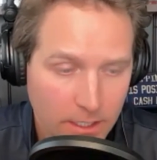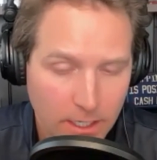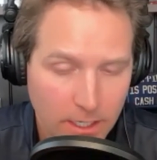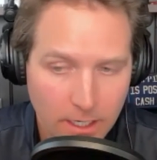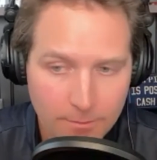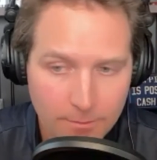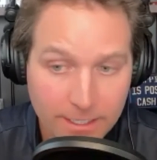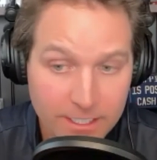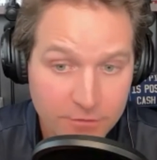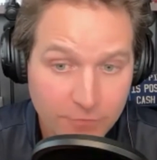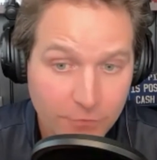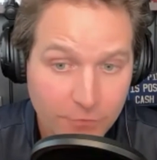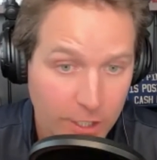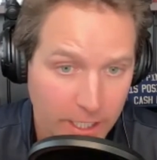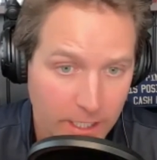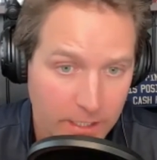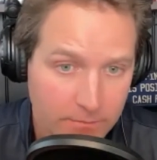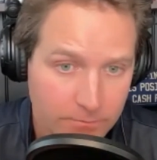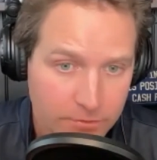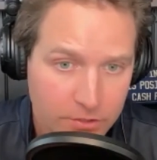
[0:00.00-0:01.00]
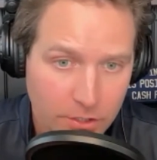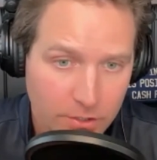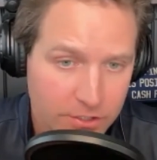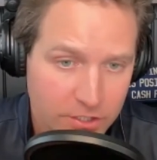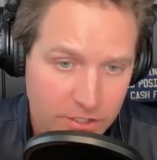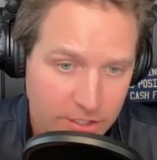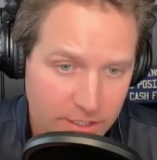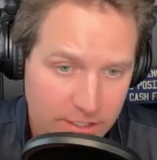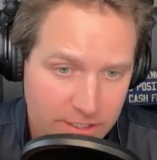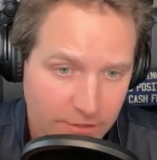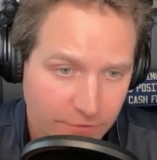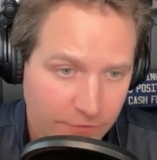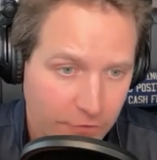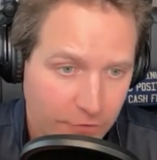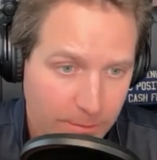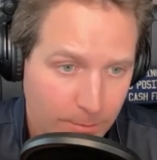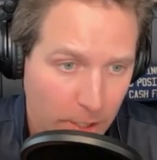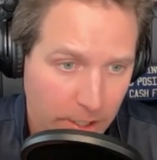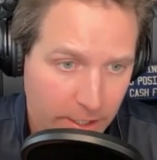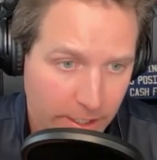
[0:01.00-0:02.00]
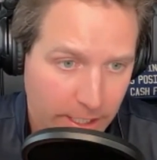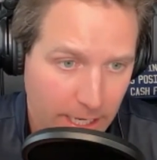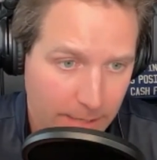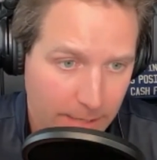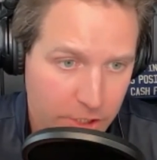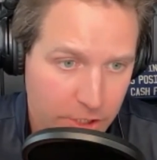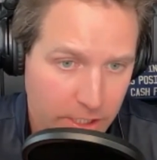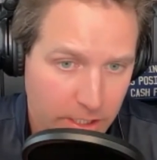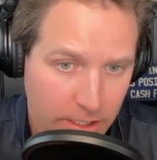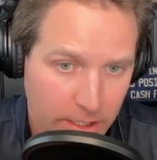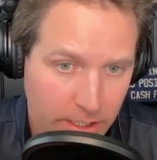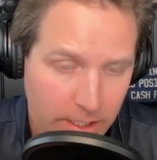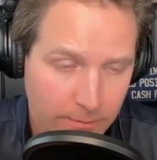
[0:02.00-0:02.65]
And it's free. So it's a free marketing option.